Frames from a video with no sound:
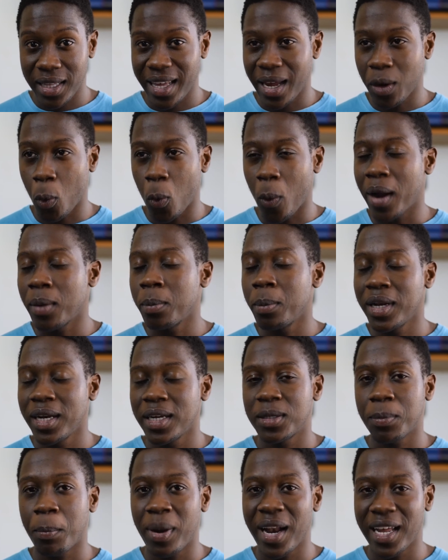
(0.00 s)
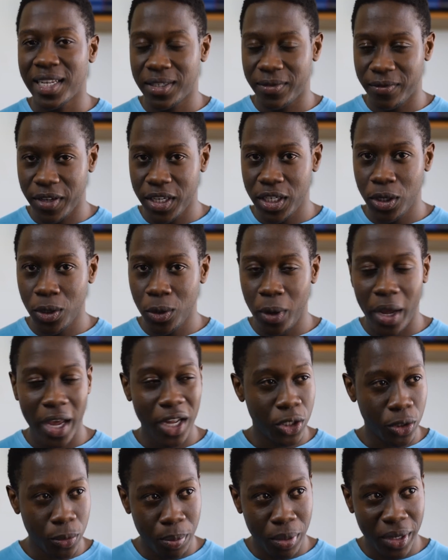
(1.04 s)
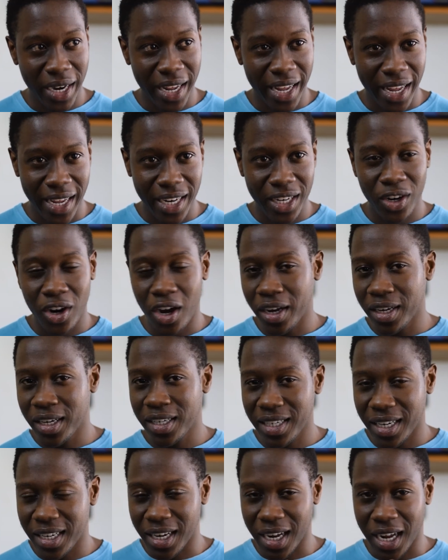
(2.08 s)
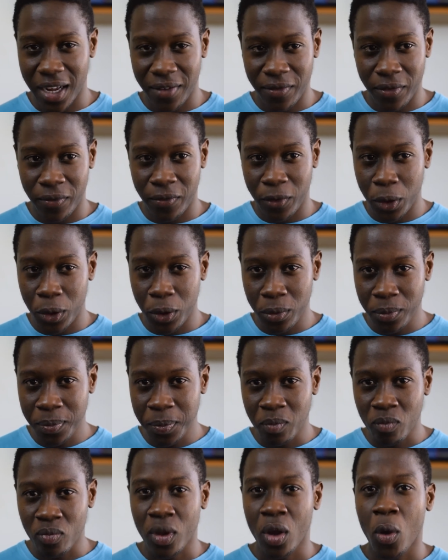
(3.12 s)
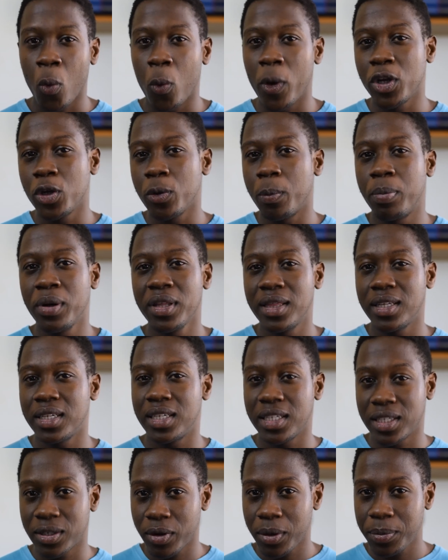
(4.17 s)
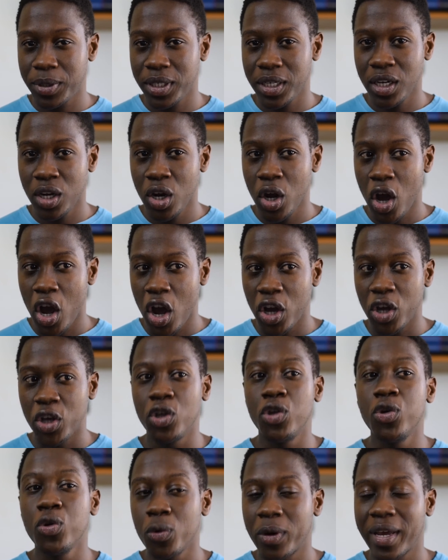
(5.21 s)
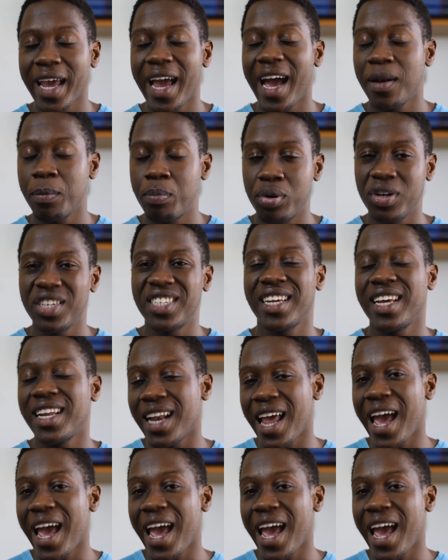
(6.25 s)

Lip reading: that 1 minute plus video and you put a header on it and a cover photo, when you put the description, you can put an